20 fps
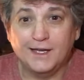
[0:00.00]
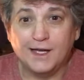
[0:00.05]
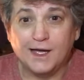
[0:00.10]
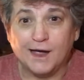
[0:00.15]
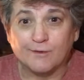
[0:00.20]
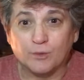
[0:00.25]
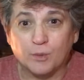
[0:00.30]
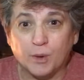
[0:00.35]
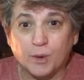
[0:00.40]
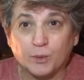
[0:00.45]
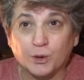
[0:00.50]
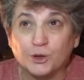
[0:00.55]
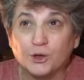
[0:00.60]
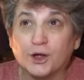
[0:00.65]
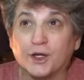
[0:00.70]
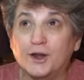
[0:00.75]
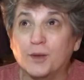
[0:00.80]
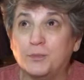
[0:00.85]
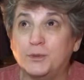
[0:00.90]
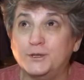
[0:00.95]
I remember
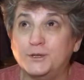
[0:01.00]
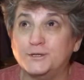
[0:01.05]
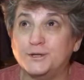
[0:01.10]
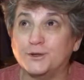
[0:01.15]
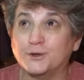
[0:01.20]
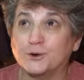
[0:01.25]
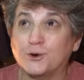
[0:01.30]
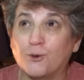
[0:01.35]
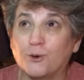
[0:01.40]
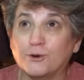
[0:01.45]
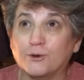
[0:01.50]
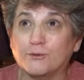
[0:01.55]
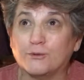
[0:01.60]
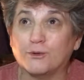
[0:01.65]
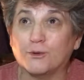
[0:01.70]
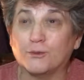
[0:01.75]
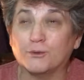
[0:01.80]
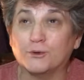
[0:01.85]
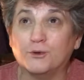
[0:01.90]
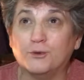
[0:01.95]
looking up into the corner of
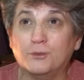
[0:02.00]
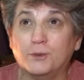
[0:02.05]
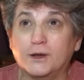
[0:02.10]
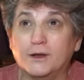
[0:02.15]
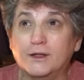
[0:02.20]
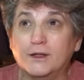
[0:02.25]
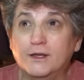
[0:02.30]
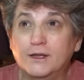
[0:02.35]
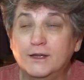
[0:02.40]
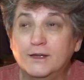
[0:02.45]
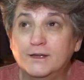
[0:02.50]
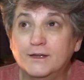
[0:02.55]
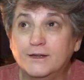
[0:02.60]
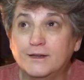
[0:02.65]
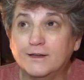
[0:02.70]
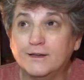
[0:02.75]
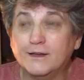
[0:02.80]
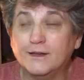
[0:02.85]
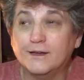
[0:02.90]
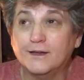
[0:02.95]
the room
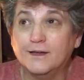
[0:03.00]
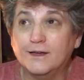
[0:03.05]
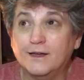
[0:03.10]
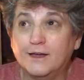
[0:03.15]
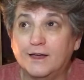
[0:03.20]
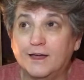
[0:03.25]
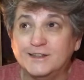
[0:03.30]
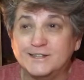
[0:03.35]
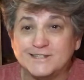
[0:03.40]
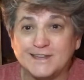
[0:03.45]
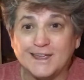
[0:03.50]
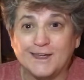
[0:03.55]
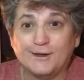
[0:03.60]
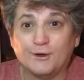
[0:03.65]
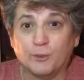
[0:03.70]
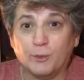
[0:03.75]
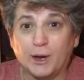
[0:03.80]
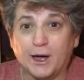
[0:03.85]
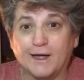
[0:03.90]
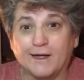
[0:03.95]
and saying
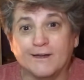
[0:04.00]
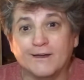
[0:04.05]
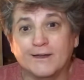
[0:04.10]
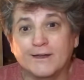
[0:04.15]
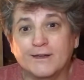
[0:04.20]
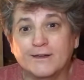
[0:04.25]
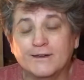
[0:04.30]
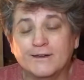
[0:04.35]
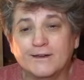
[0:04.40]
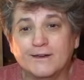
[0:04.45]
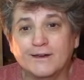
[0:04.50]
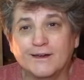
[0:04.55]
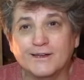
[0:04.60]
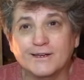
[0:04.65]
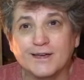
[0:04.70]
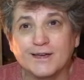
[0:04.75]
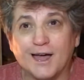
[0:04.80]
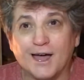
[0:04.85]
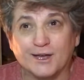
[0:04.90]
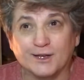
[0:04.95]
goodbye.
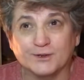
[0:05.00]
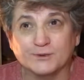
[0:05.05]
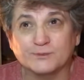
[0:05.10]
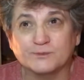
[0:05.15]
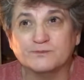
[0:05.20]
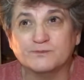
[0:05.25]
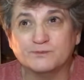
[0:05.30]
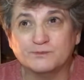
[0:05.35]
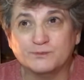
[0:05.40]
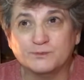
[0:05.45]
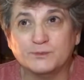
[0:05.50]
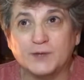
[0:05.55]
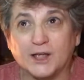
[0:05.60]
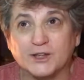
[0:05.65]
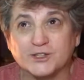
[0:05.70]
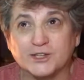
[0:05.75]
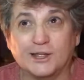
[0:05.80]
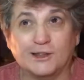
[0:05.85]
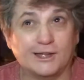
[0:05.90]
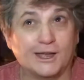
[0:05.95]
I'll
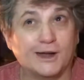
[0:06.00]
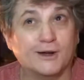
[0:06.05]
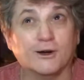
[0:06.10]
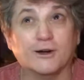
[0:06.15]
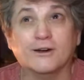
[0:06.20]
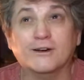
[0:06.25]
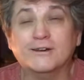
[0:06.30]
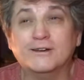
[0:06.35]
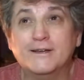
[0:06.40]
see you later.